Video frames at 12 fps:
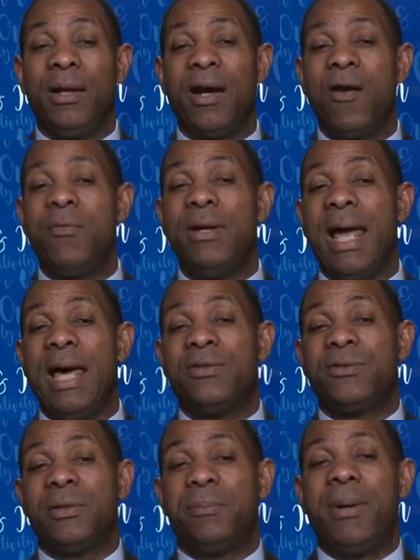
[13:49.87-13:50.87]
Government
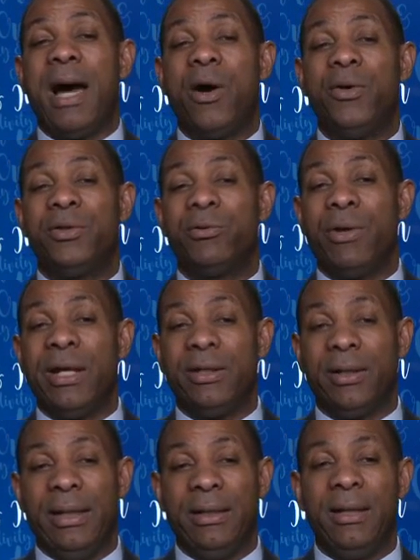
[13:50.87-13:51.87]
has the power to
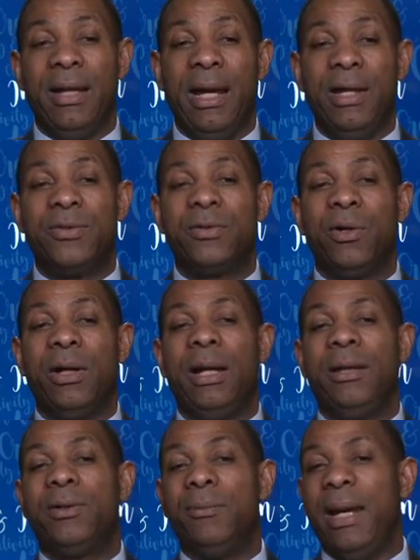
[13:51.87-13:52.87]
regulate, and so
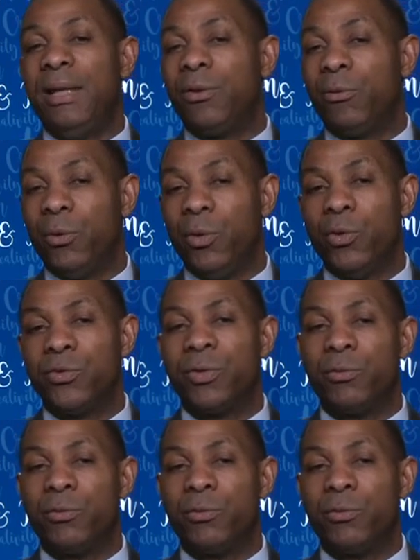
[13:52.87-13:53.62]
to make the rules.